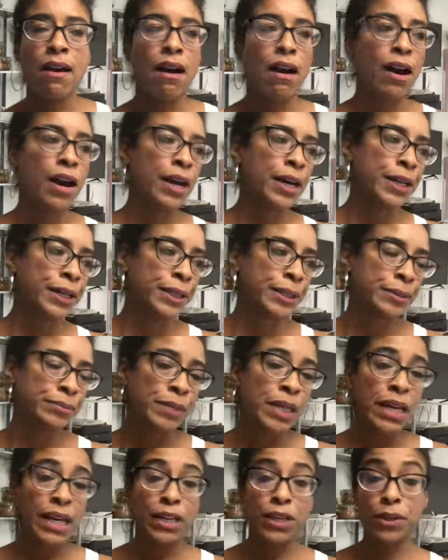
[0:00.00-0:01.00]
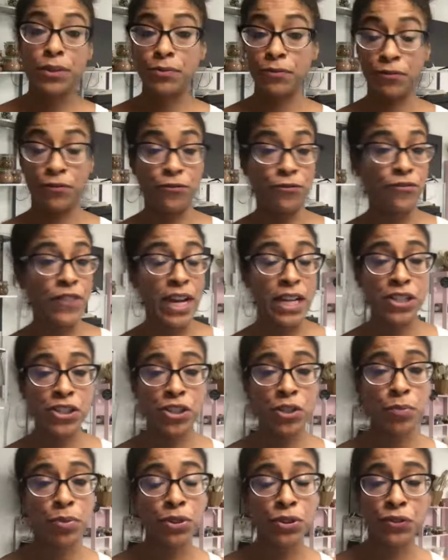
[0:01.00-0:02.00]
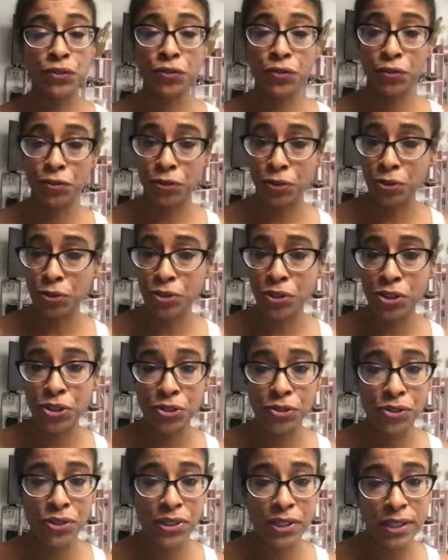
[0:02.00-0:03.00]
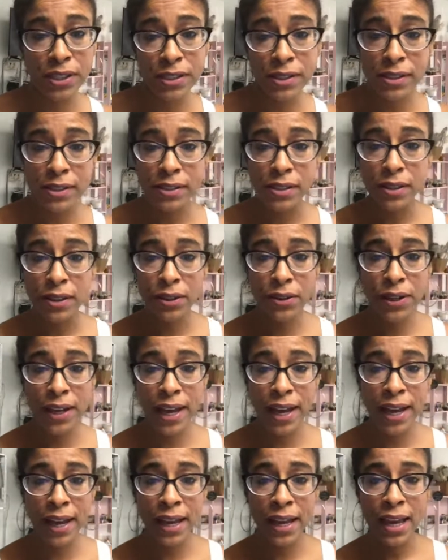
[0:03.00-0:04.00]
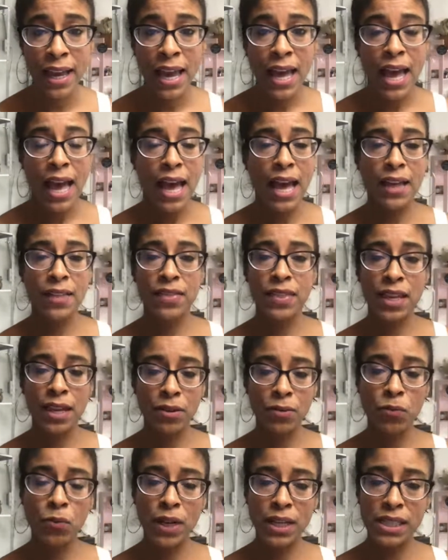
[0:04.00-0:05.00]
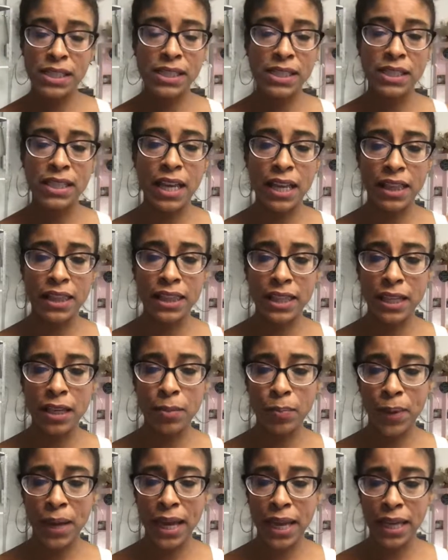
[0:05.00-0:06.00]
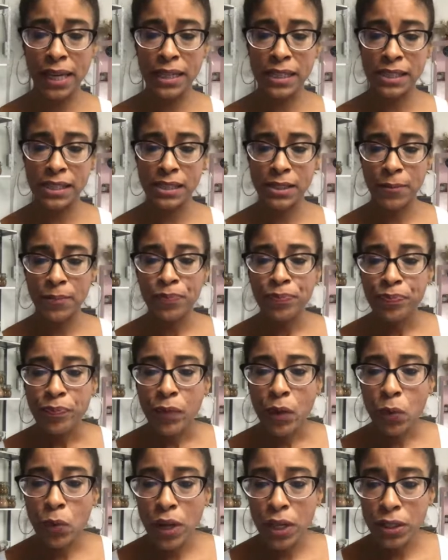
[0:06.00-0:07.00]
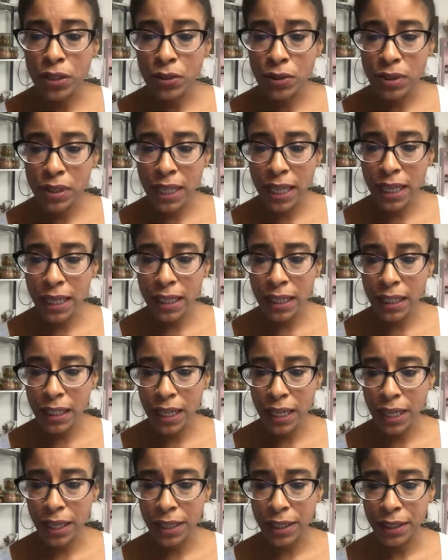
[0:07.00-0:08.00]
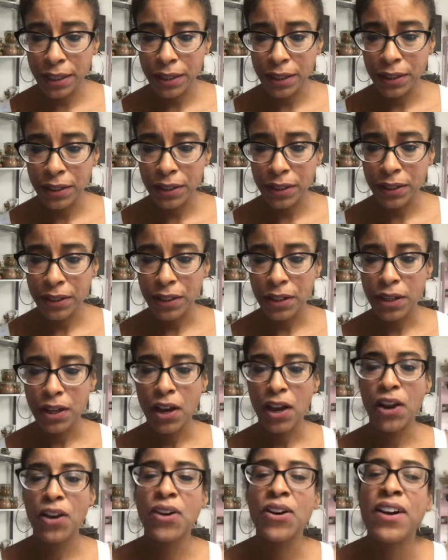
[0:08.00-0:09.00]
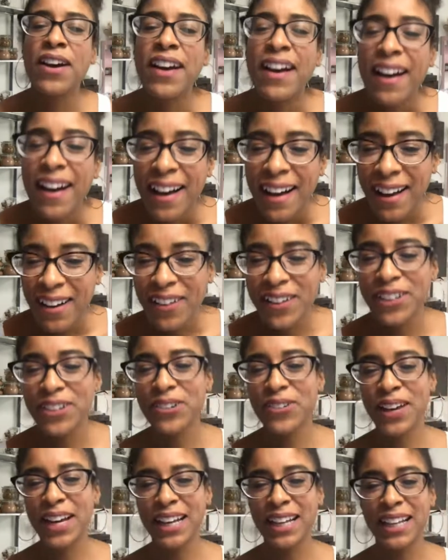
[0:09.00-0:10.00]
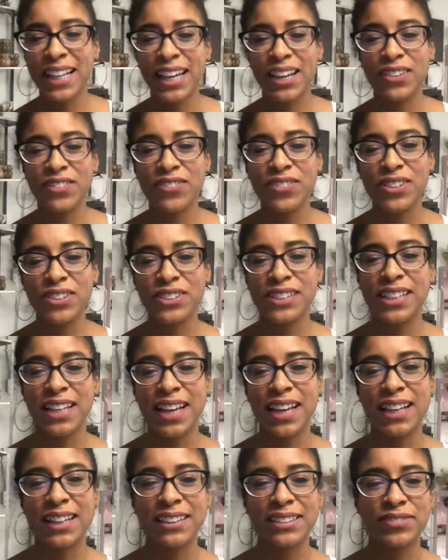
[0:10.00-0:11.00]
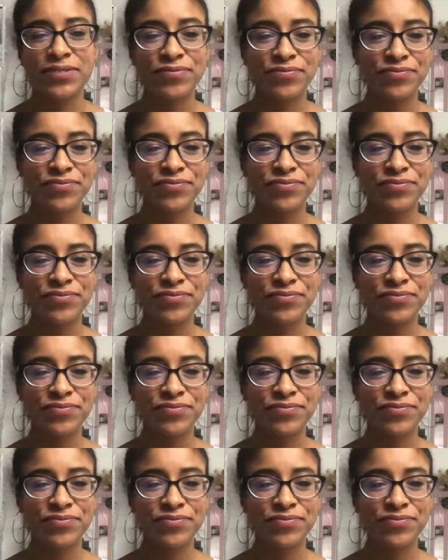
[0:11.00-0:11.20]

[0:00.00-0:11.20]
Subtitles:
um, vegetable and fruit juices. Okay. And then when it's in that thick paste, when you let clay, oh, when you wet clay, it froze again.